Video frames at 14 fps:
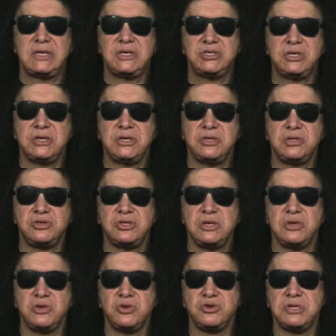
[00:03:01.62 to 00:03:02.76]
sit in,
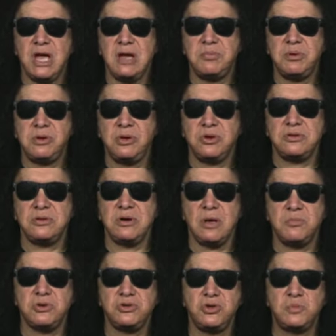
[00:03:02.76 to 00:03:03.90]
sit at your table or at the
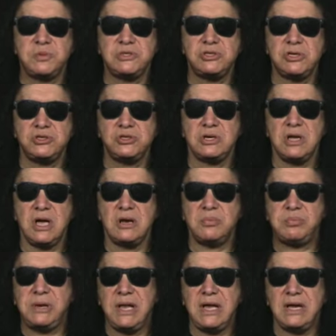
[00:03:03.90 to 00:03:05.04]
number two position on a
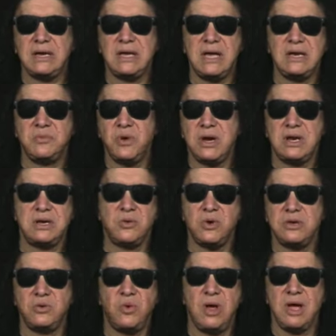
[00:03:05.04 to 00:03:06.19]
plane, anywhere anywhere
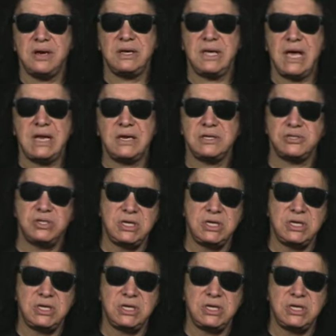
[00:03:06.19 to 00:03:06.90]
you wanna, and it's